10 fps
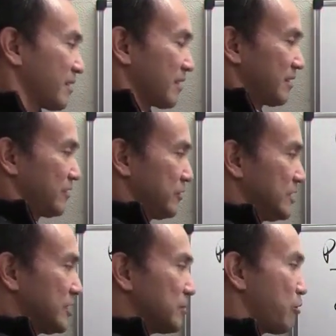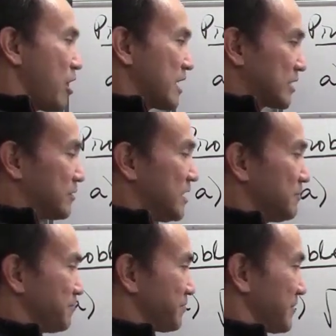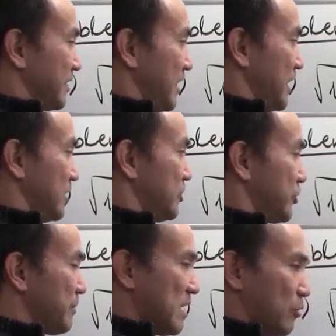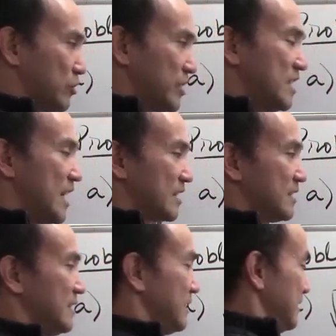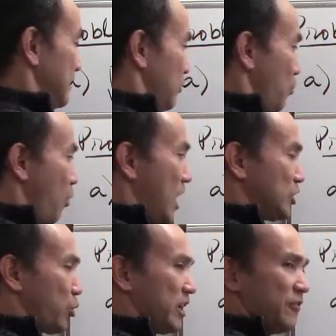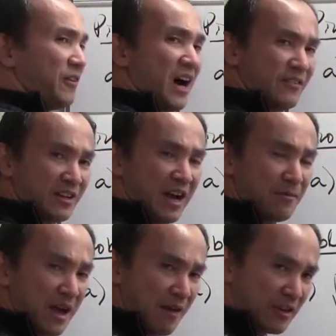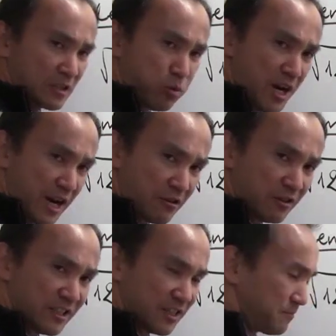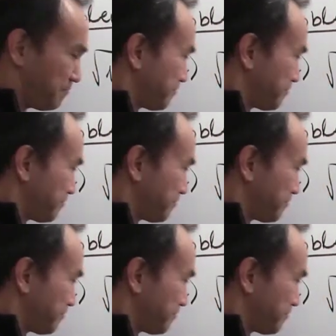So this is a product, right? And you should be able to see that 125, and I have explained that earlier.